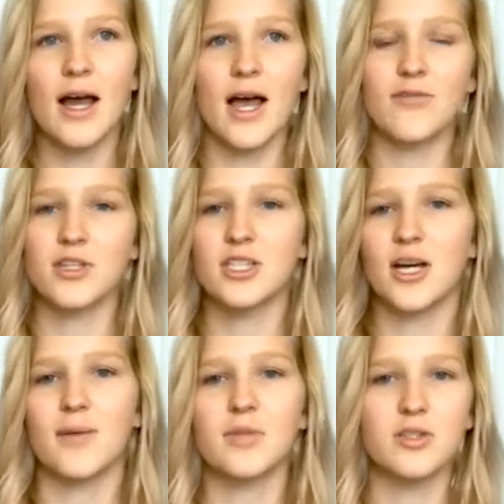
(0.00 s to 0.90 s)
every
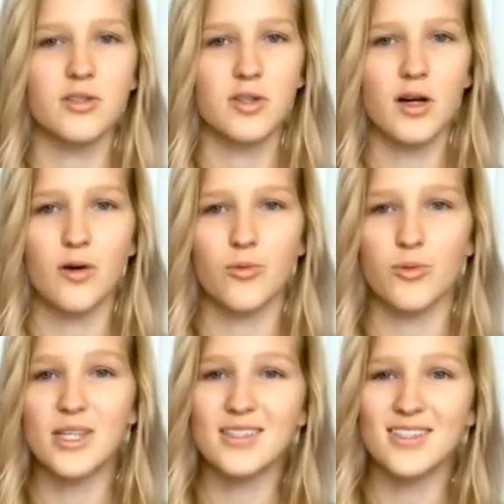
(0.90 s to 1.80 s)
job there's a
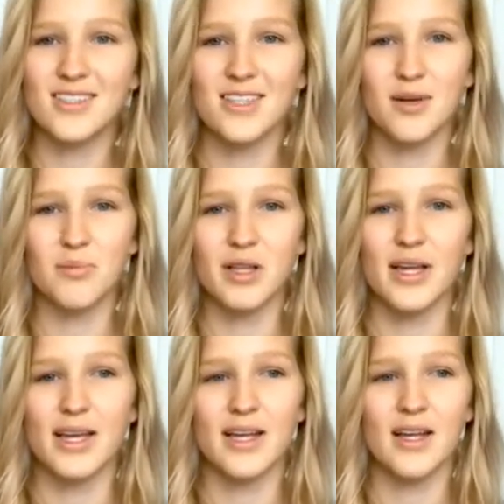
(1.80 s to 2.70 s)
reason to
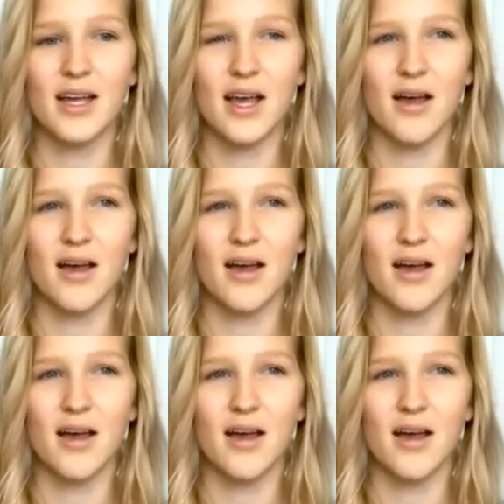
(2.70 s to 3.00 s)
complain,